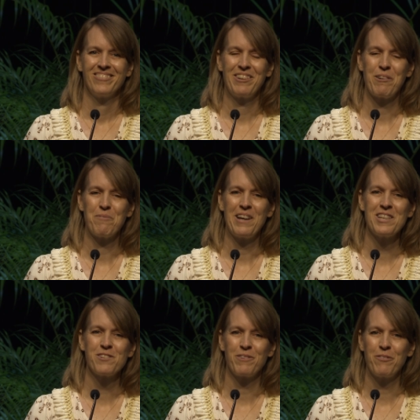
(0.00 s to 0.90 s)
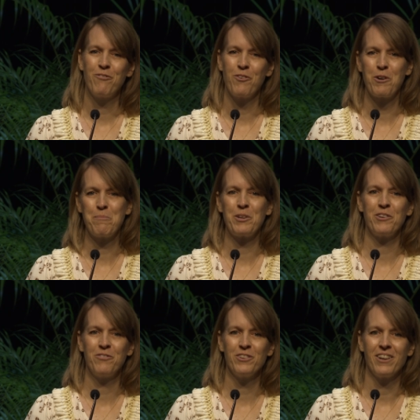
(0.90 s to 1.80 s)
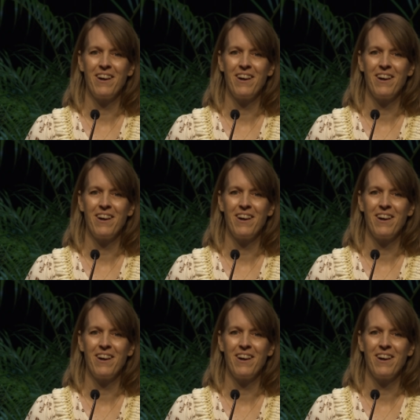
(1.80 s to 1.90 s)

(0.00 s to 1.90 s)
we were blessed with four beautiful